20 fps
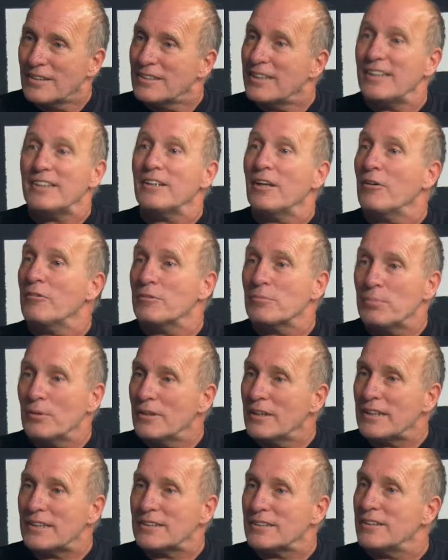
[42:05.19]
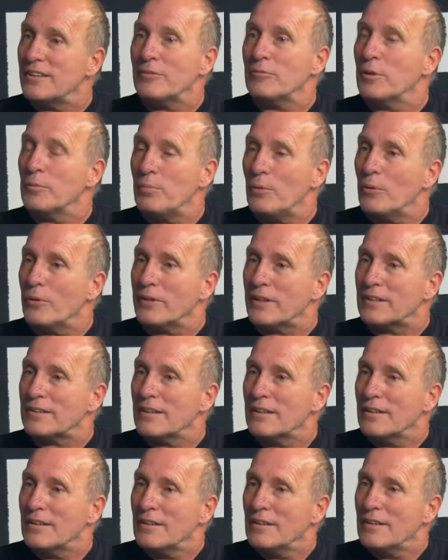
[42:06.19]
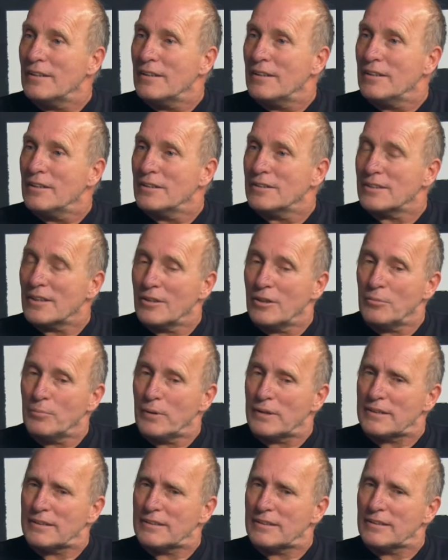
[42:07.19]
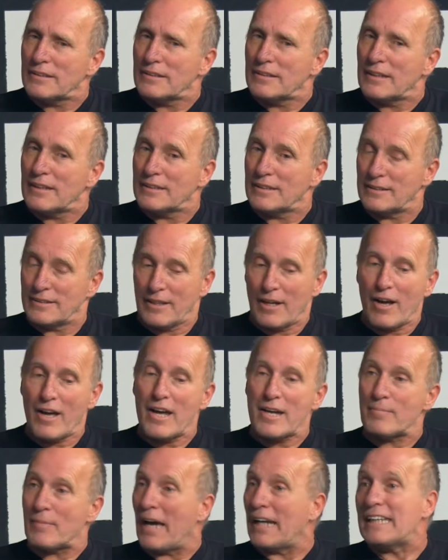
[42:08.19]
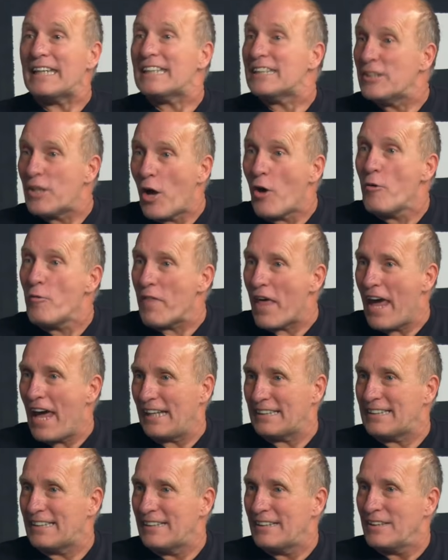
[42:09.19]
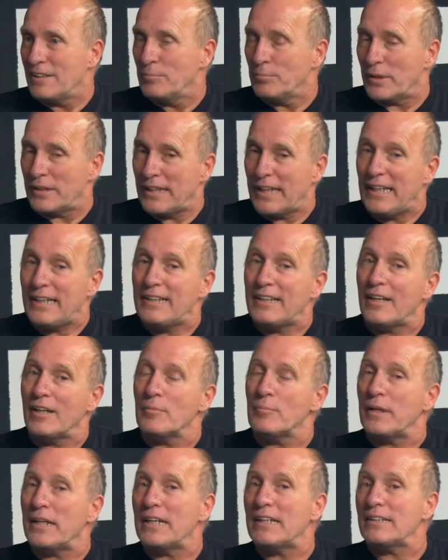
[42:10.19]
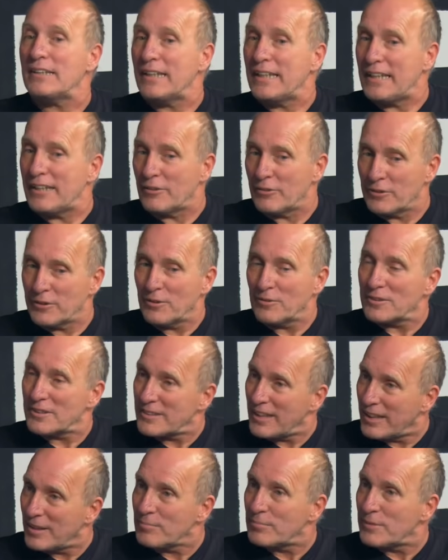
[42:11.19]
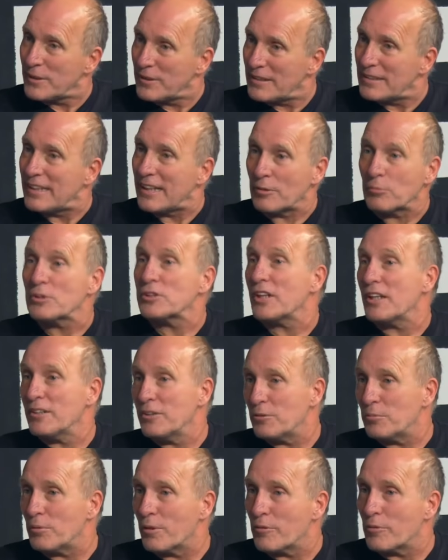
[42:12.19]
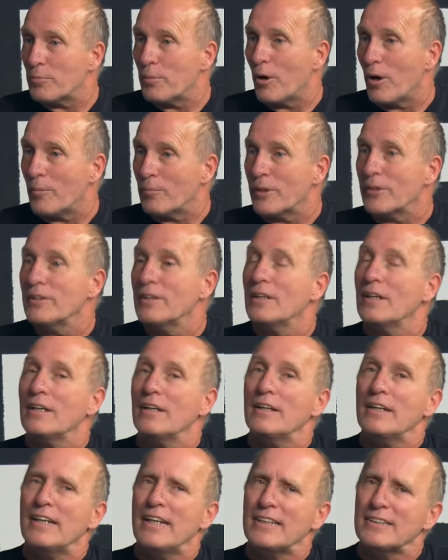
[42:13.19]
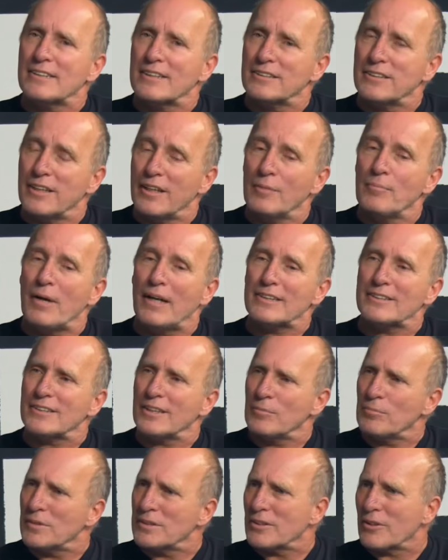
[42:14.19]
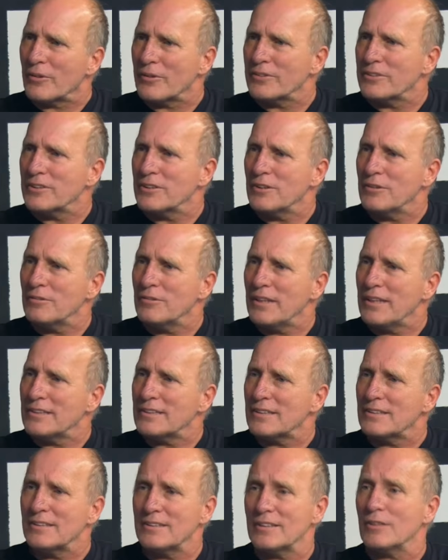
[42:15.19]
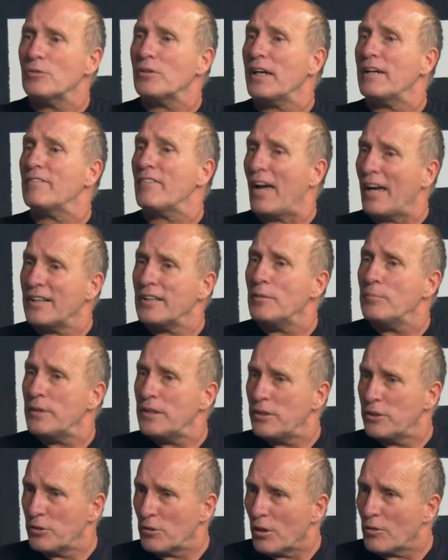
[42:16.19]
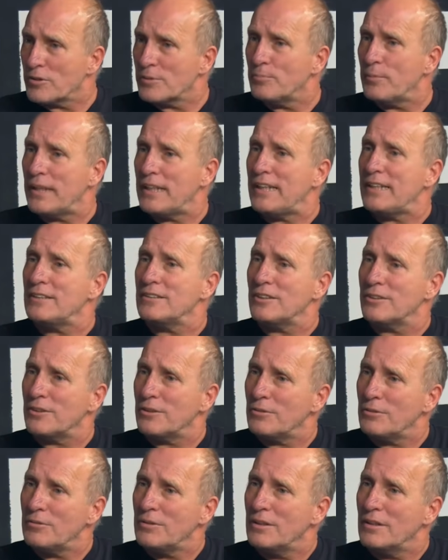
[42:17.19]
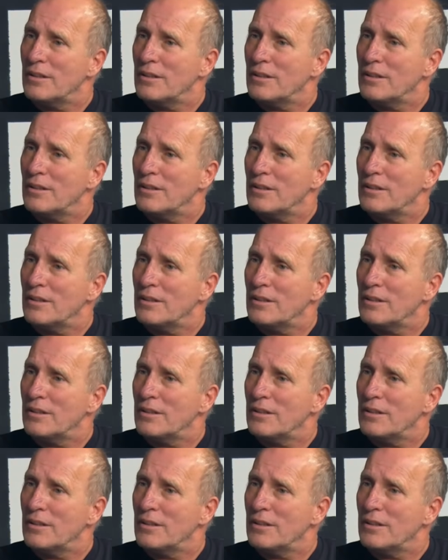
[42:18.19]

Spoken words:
Didn't go to the police, didn't report it. So, but at the time, I didn't know that. But he come in, he introduced him to in there, which I knew Brother Palmer. He says, yeah, my son was hurt too. He says, is it okay if I come into your all's meeting too?